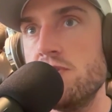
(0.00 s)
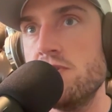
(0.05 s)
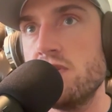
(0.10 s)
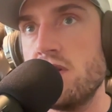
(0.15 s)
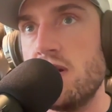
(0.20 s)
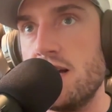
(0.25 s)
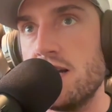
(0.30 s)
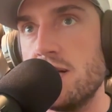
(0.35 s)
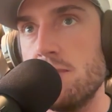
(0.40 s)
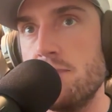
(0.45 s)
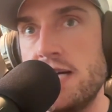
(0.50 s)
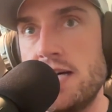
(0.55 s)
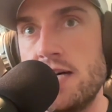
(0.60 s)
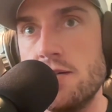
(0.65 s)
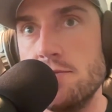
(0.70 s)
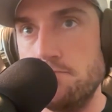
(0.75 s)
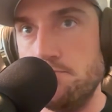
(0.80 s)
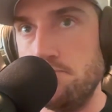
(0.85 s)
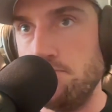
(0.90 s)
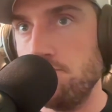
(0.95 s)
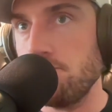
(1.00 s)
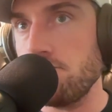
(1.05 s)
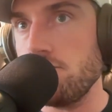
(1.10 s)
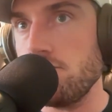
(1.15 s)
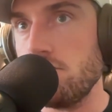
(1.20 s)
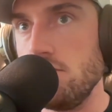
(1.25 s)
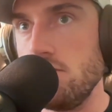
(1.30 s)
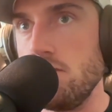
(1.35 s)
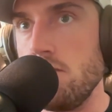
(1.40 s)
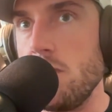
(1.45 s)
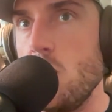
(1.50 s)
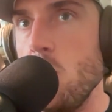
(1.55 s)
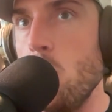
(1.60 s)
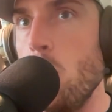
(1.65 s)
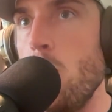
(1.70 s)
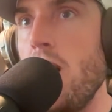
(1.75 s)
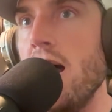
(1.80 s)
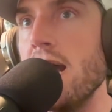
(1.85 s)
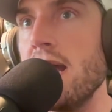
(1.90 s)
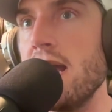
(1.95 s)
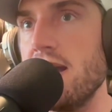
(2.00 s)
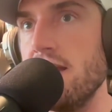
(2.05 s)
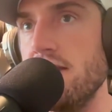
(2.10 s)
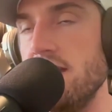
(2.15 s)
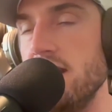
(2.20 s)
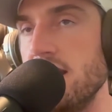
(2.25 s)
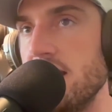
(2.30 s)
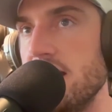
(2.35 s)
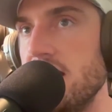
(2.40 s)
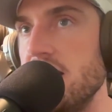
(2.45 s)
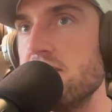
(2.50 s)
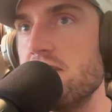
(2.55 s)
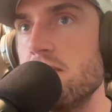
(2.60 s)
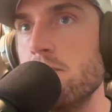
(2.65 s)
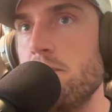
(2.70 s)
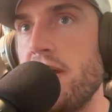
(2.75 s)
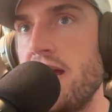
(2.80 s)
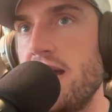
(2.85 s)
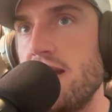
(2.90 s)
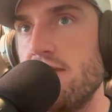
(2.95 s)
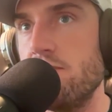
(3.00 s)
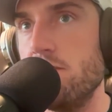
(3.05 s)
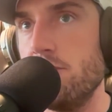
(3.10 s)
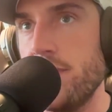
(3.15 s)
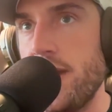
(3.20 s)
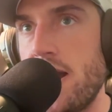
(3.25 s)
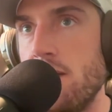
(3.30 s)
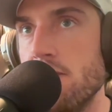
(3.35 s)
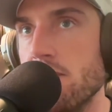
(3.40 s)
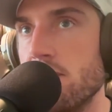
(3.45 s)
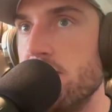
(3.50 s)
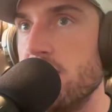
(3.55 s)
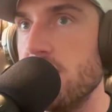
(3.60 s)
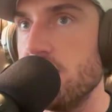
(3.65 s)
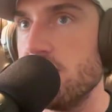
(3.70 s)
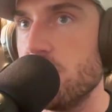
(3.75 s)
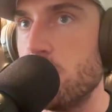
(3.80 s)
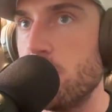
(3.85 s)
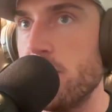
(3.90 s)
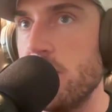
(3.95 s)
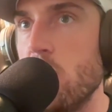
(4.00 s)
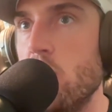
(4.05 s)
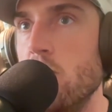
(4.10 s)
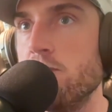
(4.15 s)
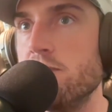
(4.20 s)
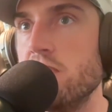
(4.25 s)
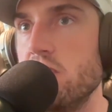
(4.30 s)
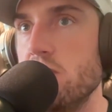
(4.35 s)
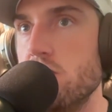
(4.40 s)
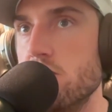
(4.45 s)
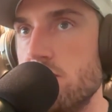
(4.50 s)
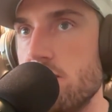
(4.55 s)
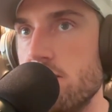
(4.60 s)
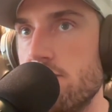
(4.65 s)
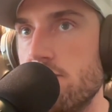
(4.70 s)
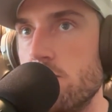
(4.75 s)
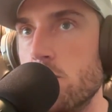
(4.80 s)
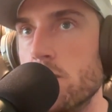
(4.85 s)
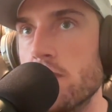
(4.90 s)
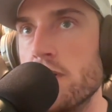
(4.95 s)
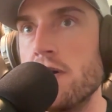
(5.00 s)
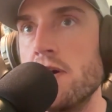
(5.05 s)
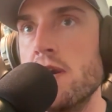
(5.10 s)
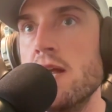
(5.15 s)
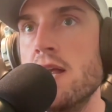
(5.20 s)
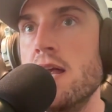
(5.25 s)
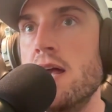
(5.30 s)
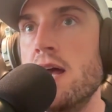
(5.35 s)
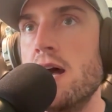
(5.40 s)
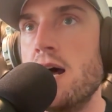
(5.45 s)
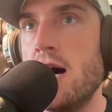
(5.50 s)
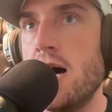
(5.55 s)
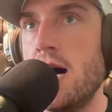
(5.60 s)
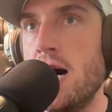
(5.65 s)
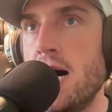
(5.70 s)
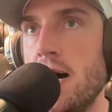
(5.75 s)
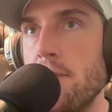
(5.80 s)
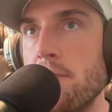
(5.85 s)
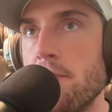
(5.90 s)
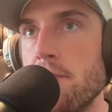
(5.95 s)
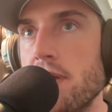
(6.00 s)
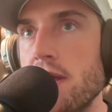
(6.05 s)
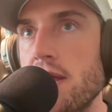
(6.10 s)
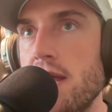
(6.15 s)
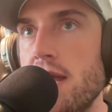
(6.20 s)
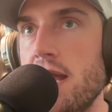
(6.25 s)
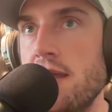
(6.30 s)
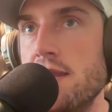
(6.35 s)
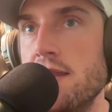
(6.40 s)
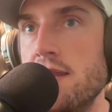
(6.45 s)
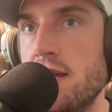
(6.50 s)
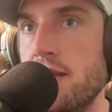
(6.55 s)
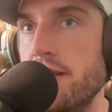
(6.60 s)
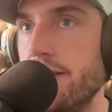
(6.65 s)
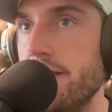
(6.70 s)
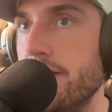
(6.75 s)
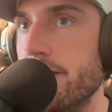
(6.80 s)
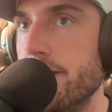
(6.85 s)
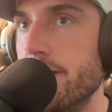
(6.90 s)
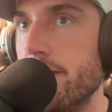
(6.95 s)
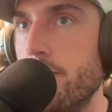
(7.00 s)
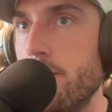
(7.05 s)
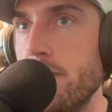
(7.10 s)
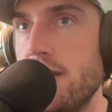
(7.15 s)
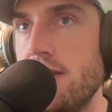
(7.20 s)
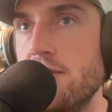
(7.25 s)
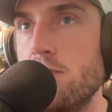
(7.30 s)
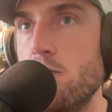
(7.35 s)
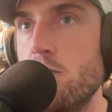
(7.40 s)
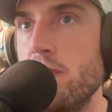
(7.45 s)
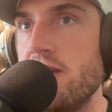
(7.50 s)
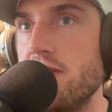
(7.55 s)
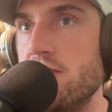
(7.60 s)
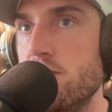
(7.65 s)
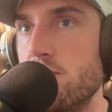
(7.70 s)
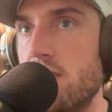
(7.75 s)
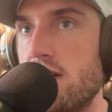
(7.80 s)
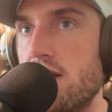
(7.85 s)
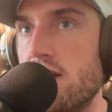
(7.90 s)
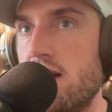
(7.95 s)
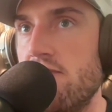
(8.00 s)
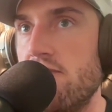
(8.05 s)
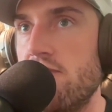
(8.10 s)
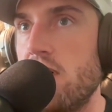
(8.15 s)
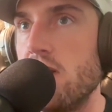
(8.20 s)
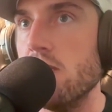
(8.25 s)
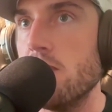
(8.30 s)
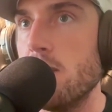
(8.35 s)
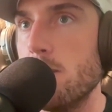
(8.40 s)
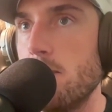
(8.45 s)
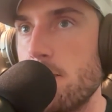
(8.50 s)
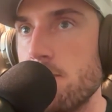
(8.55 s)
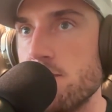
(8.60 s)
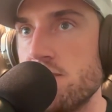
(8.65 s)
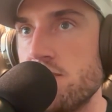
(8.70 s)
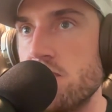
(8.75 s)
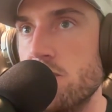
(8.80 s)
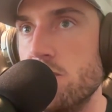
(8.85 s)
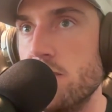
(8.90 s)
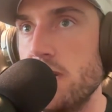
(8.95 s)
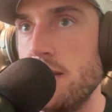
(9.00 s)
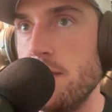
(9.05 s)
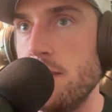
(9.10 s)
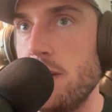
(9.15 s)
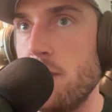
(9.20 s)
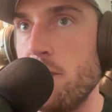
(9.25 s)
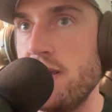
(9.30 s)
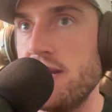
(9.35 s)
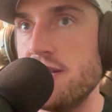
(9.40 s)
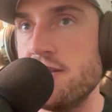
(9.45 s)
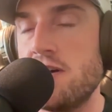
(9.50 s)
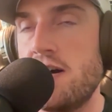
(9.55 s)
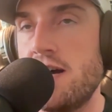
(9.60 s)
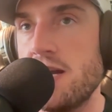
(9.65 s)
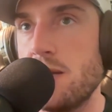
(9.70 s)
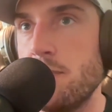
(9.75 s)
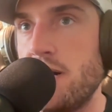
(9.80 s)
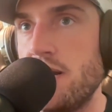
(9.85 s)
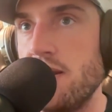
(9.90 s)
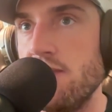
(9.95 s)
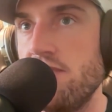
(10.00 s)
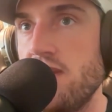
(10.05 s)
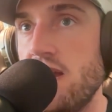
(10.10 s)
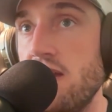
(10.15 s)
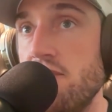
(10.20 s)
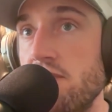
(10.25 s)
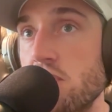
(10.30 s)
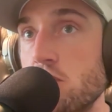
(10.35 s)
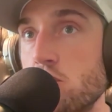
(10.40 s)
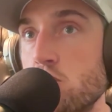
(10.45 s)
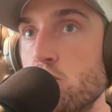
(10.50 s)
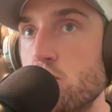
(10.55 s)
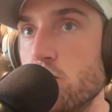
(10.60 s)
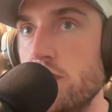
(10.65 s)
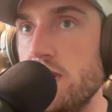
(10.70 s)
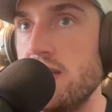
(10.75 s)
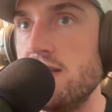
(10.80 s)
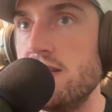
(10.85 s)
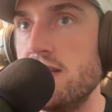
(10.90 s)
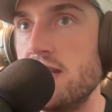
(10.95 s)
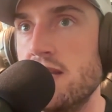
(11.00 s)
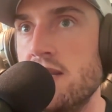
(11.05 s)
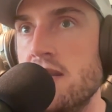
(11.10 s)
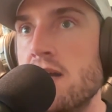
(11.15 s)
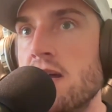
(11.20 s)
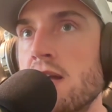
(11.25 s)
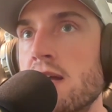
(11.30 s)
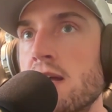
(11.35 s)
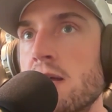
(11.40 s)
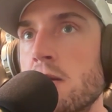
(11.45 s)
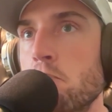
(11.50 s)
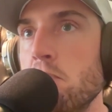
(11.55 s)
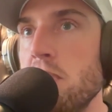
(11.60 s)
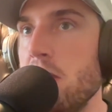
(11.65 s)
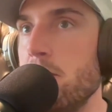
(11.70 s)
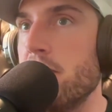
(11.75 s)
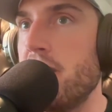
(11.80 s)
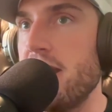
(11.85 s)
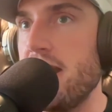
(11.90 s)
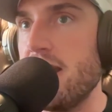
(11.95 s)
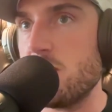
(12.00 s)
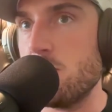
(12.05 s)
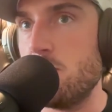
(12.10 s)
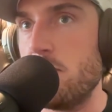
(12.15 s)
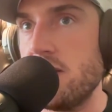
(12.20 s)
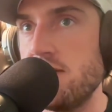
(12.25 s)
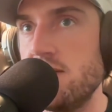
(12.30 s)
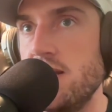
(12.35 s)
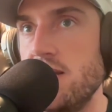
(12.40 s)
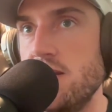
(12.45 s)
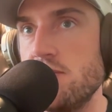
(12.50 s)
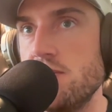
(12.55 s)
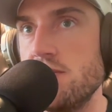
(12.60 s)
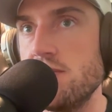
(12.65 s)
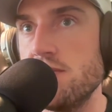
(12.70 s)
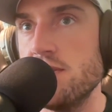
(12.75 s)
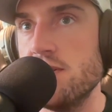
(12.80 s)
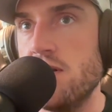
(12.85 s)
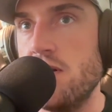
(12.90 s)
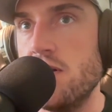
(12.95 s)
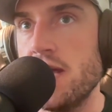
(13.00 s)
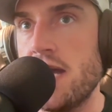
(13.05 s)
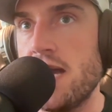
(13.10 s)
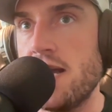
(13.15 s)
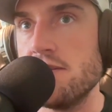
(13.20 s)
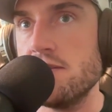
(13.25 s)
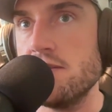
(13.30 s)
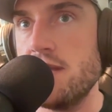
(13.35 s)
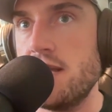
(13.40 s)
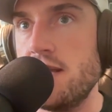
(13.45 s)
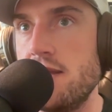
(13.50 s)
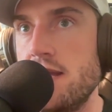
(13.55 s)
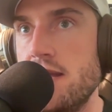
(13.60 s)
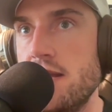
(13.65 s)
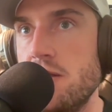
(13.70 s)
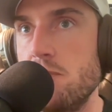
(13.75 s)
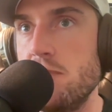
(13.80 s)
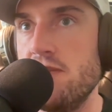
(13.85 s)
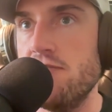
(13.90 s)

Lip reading: talk about why I think it is impactful now, the things that we hope to use it for. And then, we could do a follow up episode and we could talk about if it truly did meet my expectations and all that. So that could be